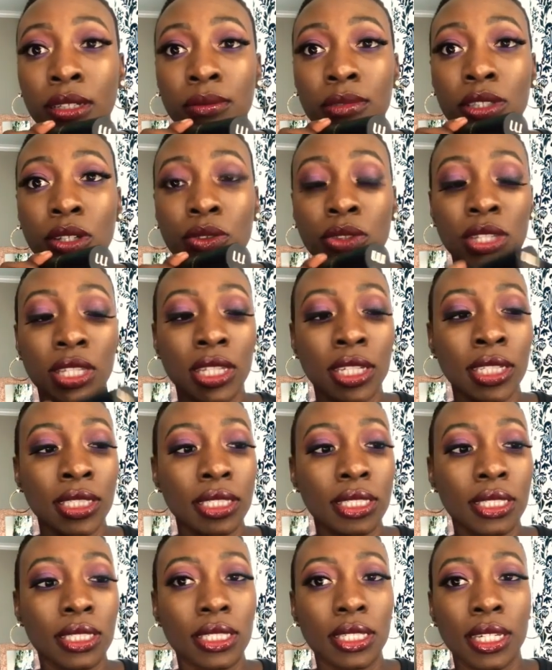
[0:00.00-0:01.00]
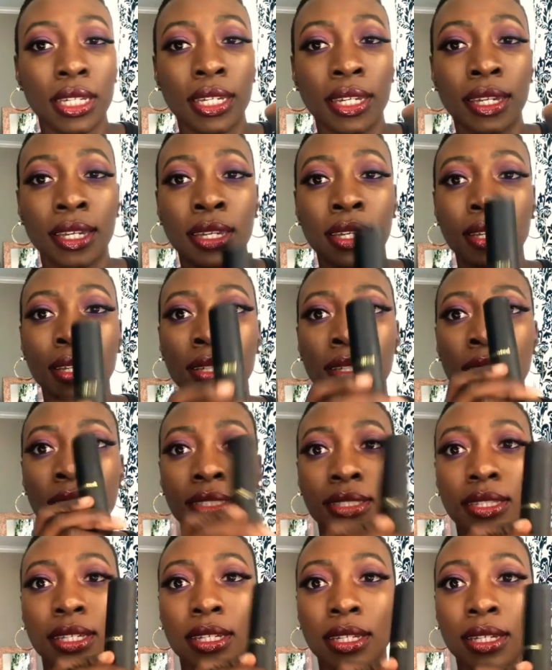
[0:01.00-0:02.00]
So this is
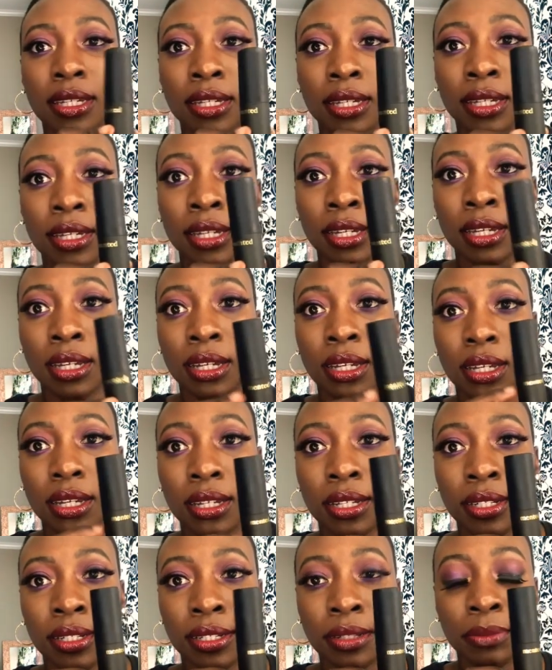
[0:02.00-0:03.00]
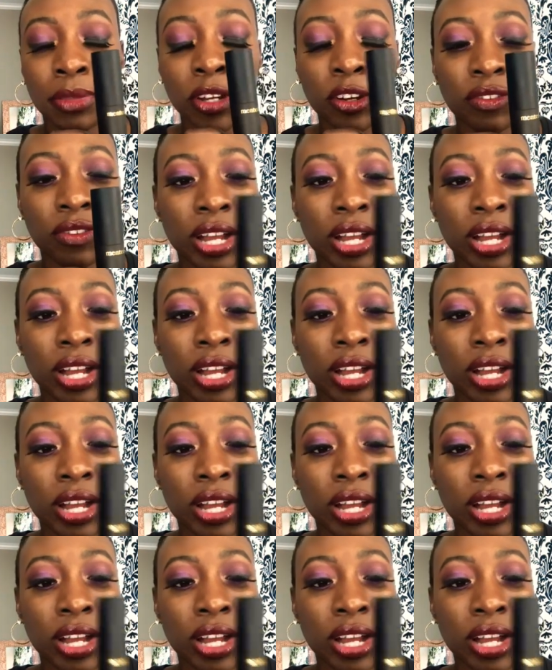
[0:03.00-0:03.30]
their